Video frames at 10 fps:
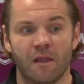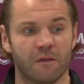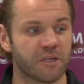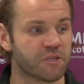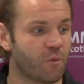Well,
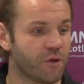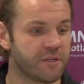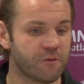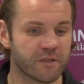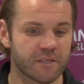I'm
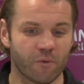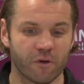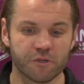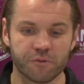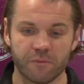disappointed with it, to be
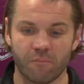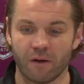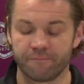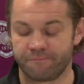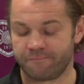honest with you,
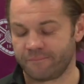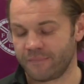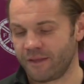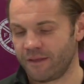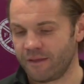but
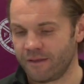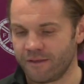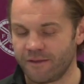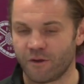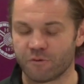
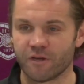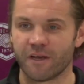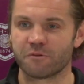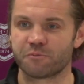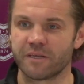you know, I'd rather
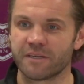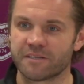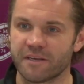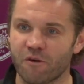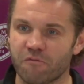it was me to get
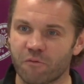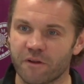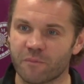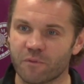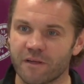sent off from
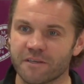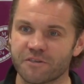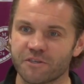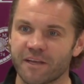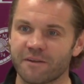one of the players
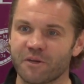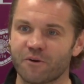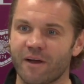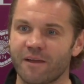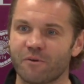in general, and you've
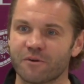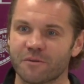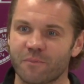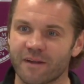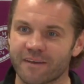got Ibrox
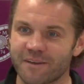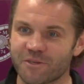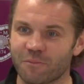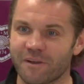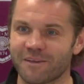or Parkhead,
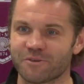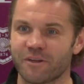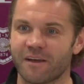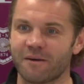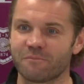something like that's when
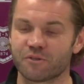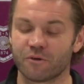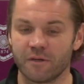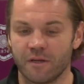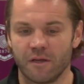it happens.
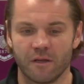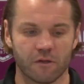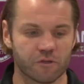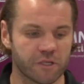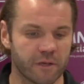So but
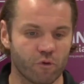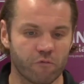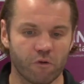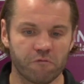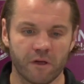I just need to
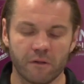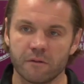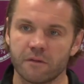move on for it.